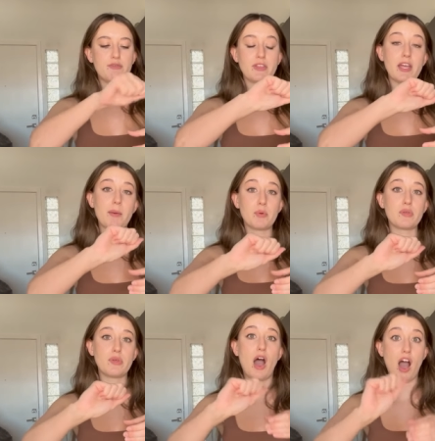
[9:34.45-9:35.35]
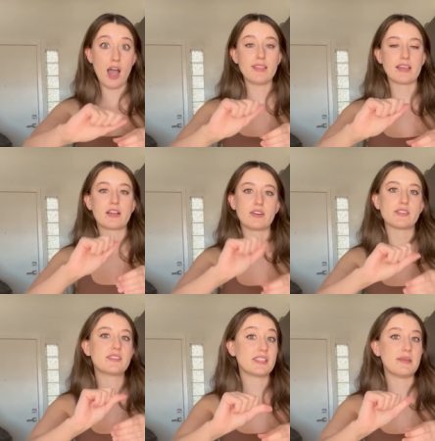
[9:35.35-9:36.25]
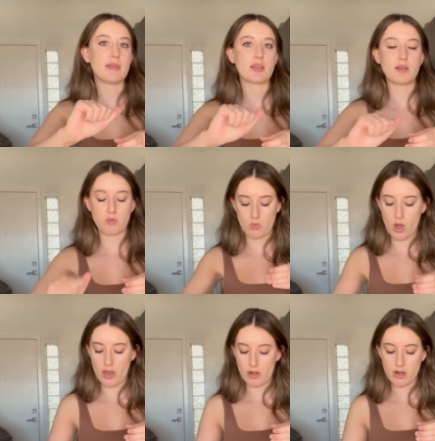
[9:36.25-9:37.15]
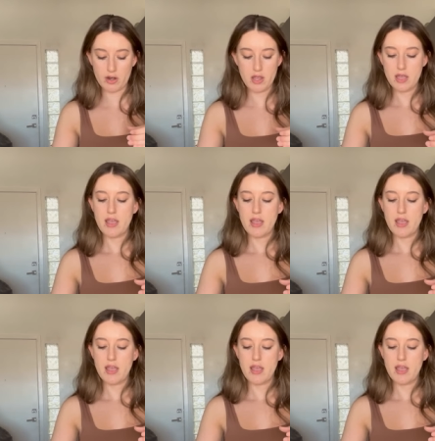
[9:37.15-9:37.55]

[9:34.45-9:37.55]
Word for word: fill it up with hot, like our steaming water,